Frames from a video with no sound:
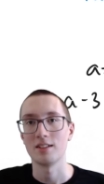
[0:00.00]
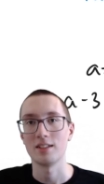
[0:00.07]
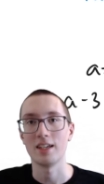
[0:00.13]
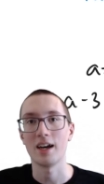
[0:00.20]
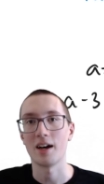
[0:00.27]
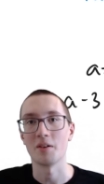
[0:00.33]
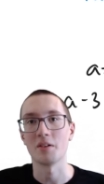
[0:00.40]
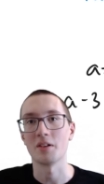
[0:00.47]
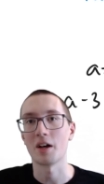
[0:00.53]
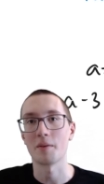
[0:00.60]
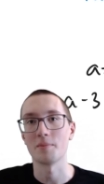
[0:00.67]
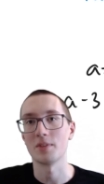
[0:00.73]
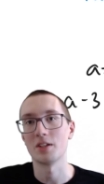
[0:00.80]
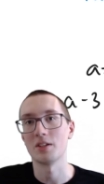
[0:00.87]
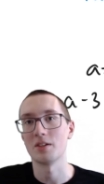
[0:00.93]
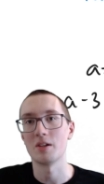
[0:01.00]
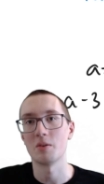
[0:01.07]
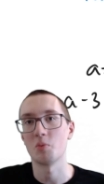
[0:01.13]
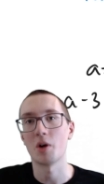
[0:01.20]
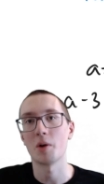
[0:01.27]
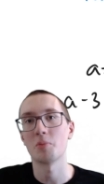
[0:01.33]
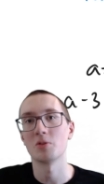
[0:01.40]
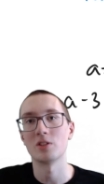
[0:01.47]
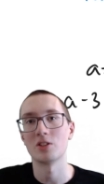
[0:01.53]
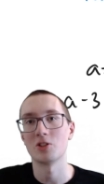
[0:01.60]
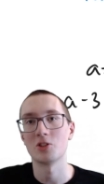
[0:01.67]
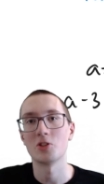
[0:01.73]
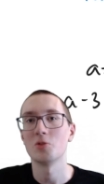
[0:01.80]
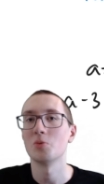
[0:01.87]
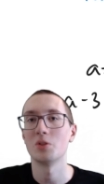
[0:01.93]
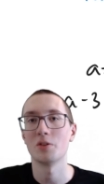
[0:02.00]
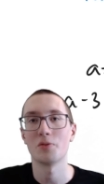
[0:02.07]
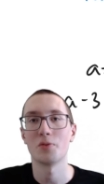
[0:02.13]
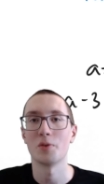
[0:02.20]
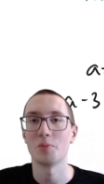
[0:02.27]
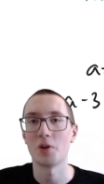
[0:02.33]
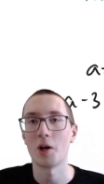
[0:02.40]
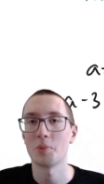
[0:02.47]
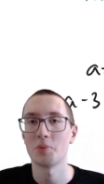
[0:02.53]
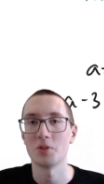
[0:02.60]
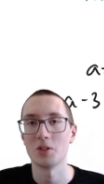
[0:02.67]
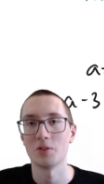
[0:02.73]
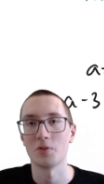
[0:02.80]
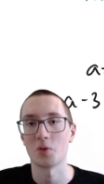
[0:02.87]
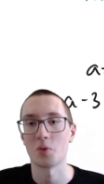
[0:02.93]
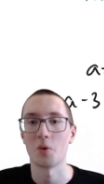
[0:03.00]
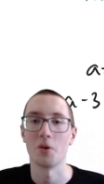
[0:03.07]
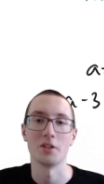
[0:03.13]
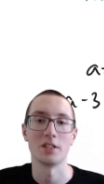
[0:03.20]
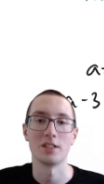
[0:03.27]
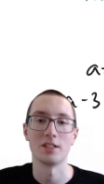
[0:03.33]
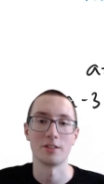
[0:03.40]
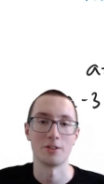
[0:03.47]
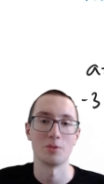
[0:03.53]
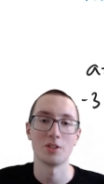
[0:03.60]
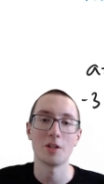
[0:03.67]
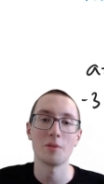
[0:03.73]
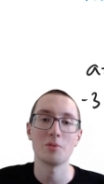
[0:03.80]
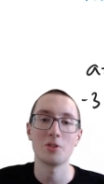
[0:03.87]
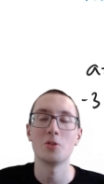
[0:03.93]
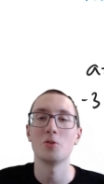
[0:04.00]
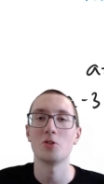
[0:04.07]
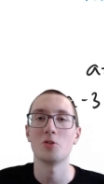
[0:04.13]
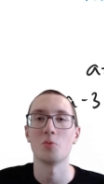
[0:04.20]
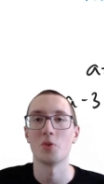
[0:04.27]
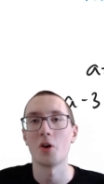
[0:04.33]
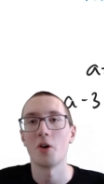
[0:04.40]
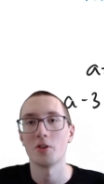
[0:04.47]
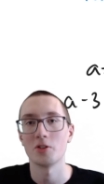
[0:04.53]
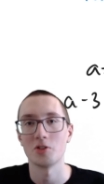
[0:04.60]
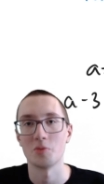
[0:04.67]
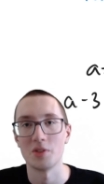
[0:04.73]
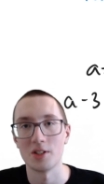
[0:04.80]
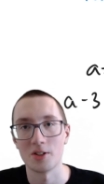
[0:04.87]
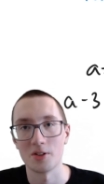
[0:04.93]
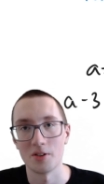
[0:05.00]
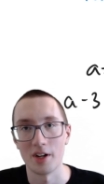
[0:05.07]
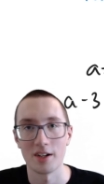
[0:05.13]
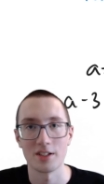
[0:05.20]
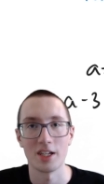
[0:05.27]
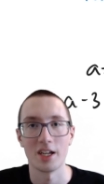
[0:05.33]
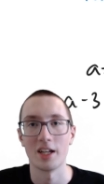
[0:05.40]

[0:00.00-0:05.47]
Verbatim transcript: Yeah, um, it, it represents two different properties of equality, so substitution would also be correct,